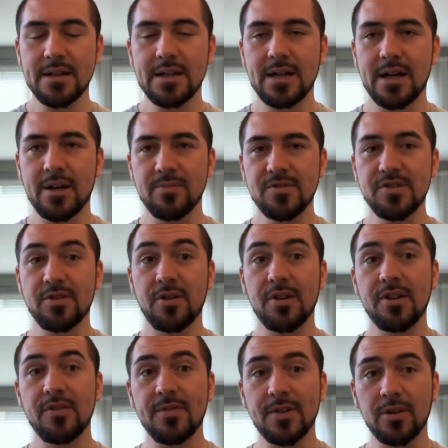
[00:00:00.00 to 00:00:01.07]
started
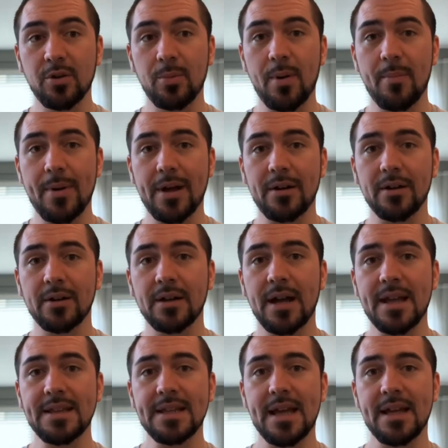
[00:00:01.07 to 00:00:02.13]
to feel a little bit better,
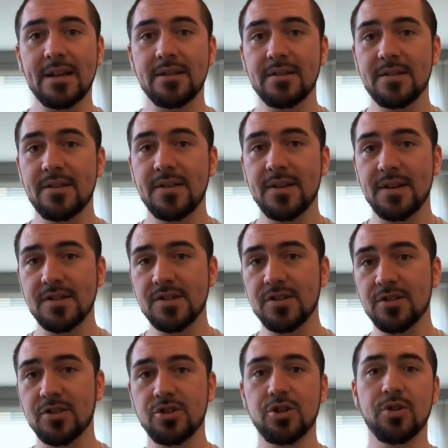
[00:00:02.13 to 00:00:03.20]
and then things took
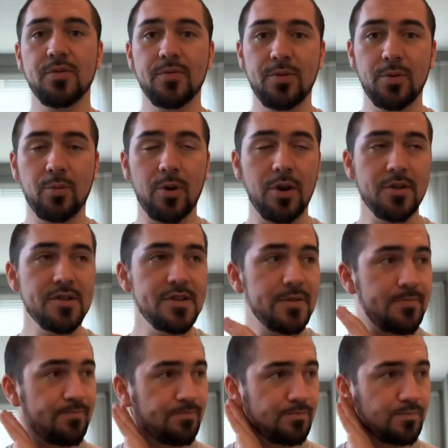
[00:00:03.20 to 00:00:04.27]
a turn for the worst.
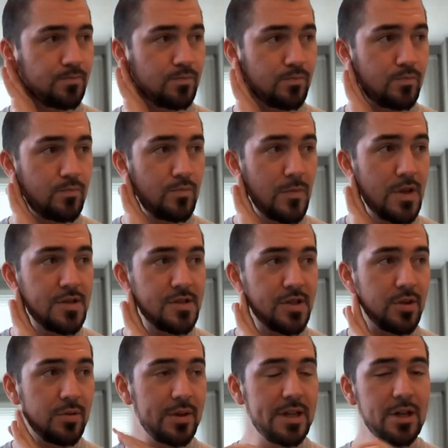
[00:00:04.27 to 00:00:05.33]

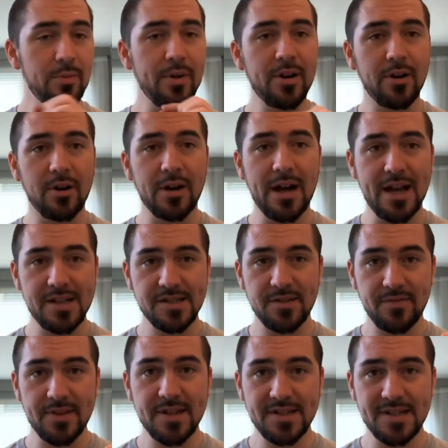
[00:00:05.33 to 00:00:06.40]
So here we are as of
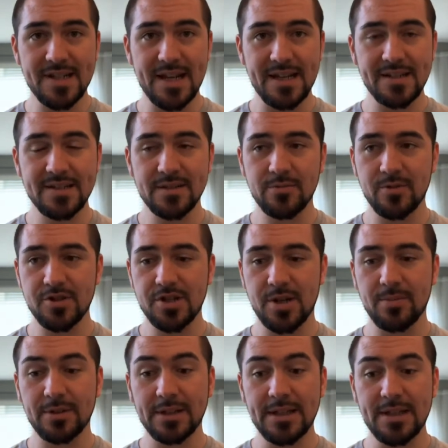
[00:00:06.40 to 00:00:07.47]
this date, which I
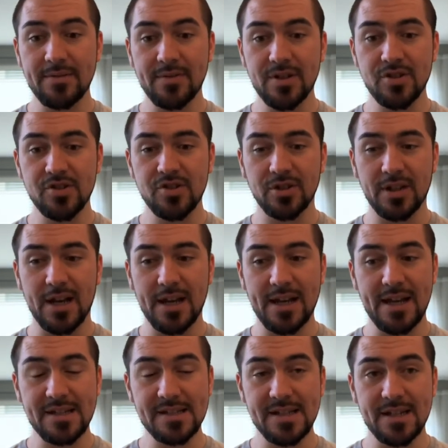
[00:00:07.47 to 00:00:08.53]
believe is July
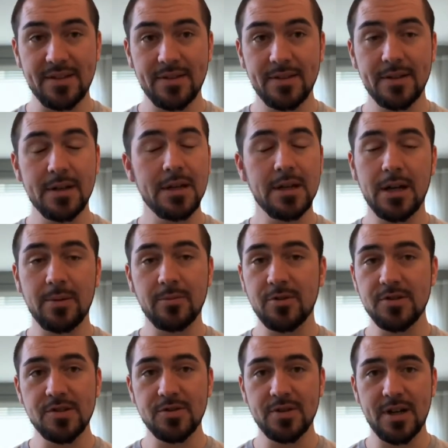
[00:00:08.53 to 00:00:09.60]
18th. I'm
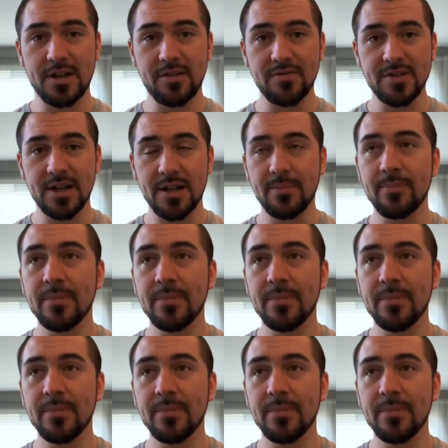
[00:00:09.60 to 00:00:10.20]
losing track of time.